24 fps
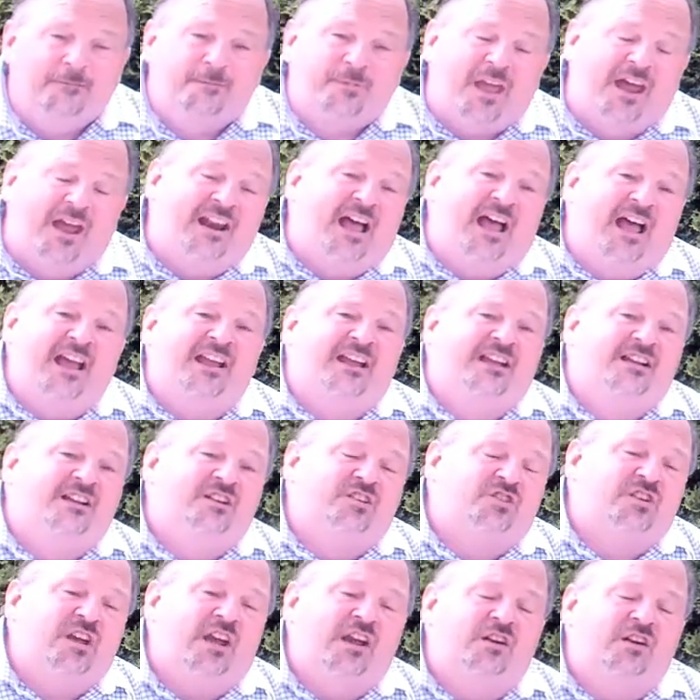And I can
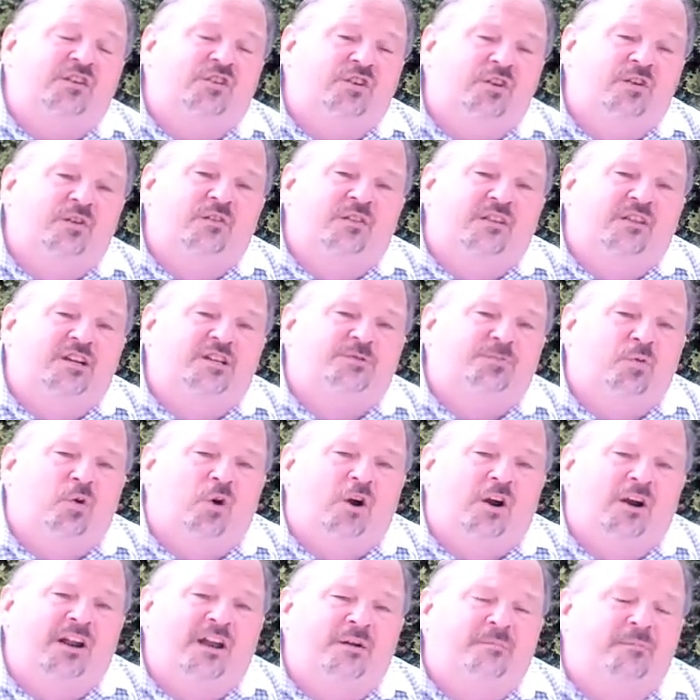say to you this
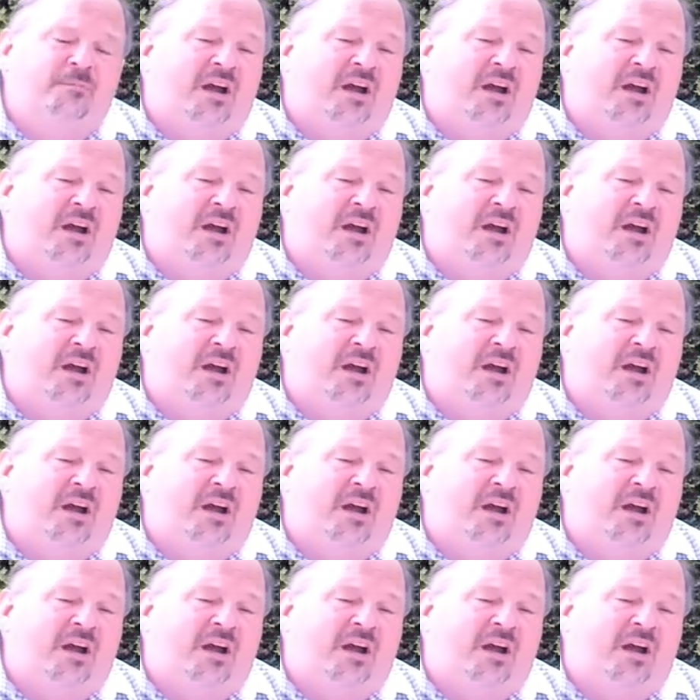morning,